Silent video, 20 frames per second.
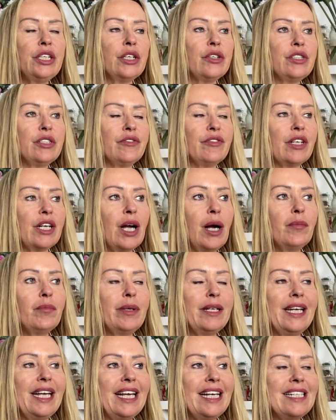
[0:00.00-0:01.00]
different
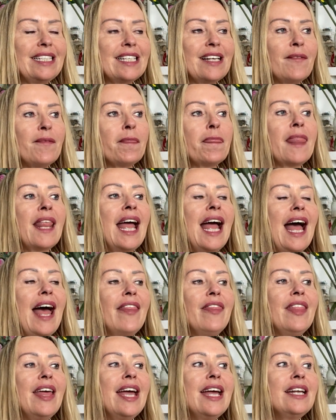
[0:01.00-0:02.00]
companies.
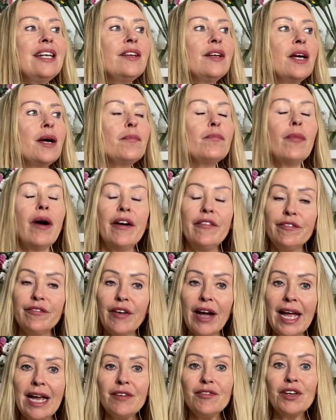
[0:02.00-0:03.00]
And then my
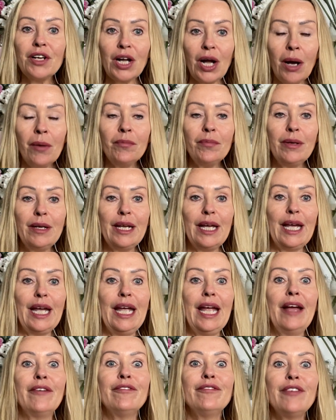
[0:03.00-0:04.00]
favourite
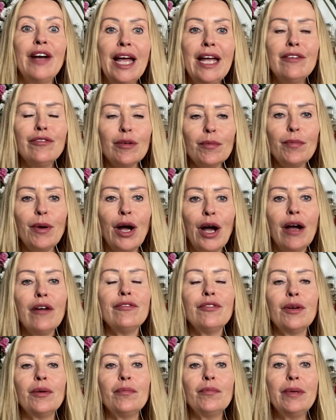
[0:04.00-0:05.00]
company and favourite
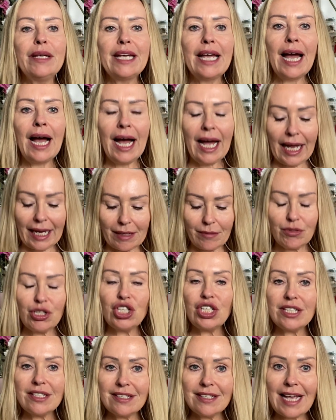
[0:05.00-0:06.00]
perfume became
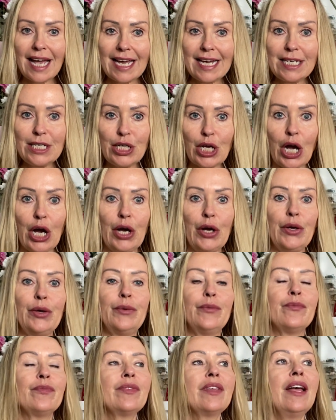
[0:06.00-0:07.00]

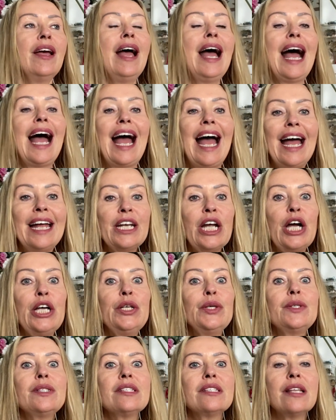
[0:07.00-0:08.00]
Shiseido. And I
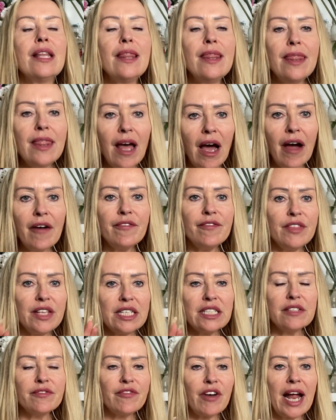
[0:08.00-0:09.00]
used to love
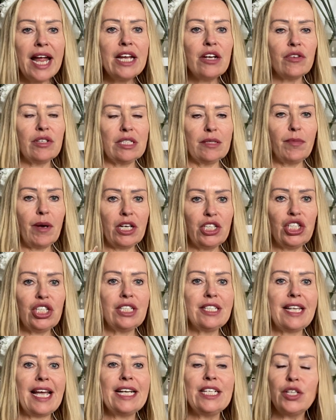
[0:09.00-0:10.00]
this fragrance by
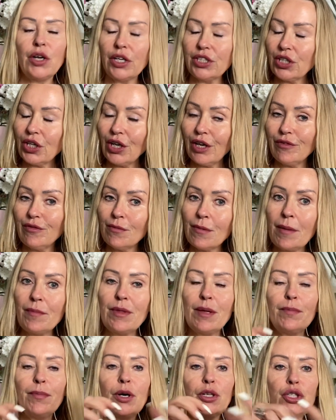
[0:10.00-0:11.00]
Shiseido. I don't know if you
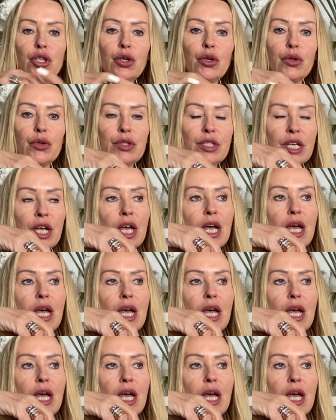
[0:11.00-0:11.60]
remember the bottles,